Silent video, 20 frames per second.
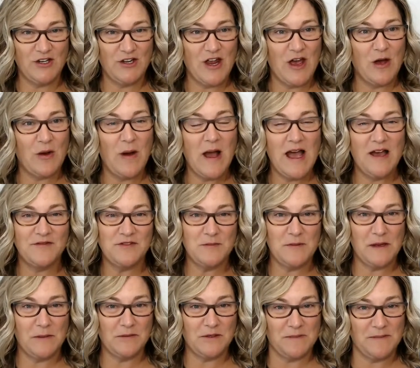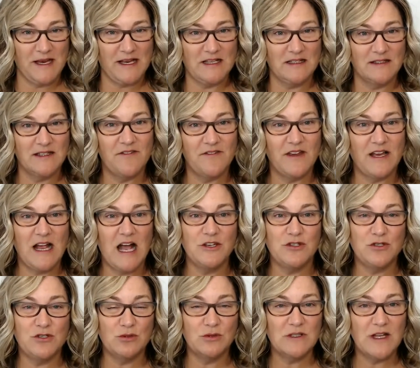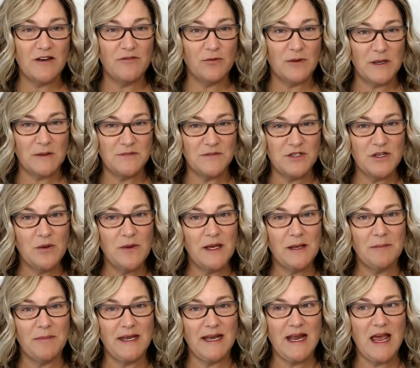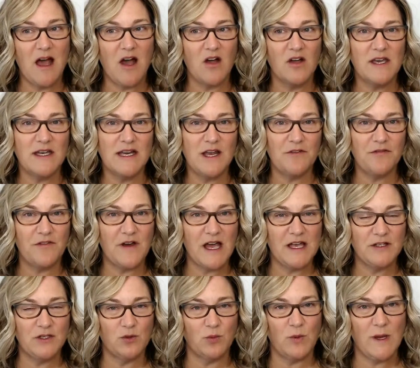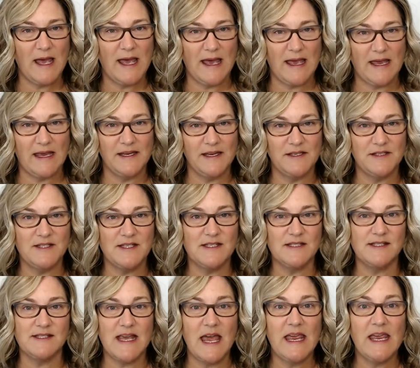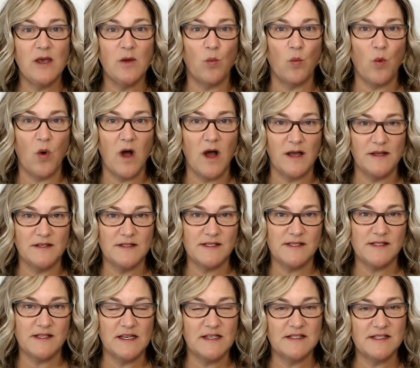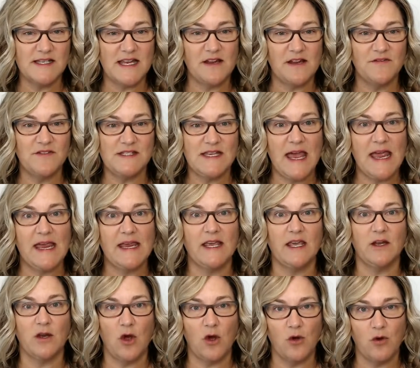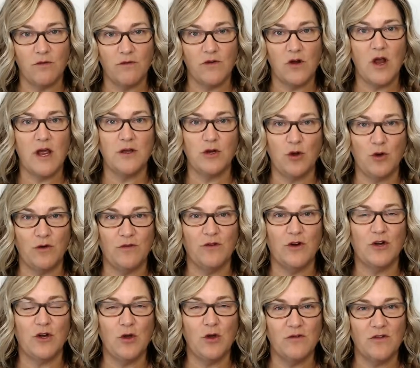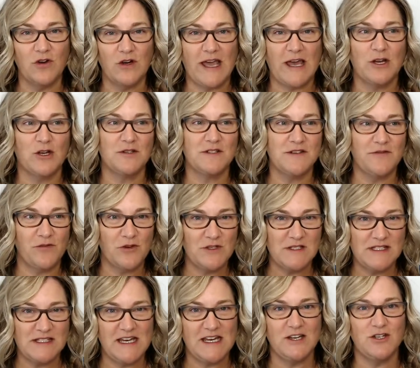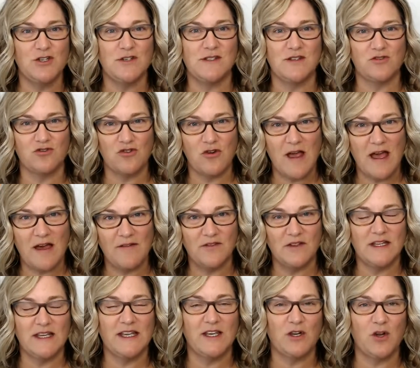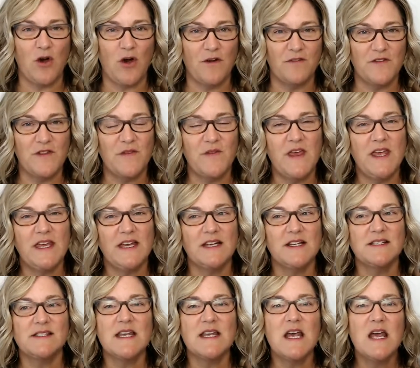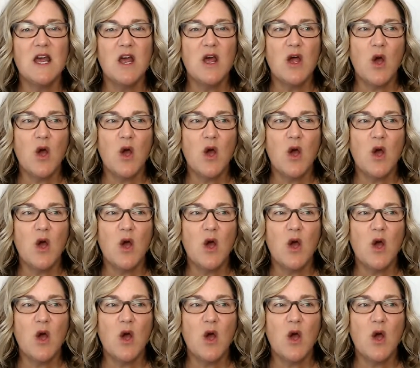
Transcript: I have to be able to make a living. I do love what I'm doing, but how can I find a way to say it once instead of saying it over and over and over again on different stages and traveling and all the things?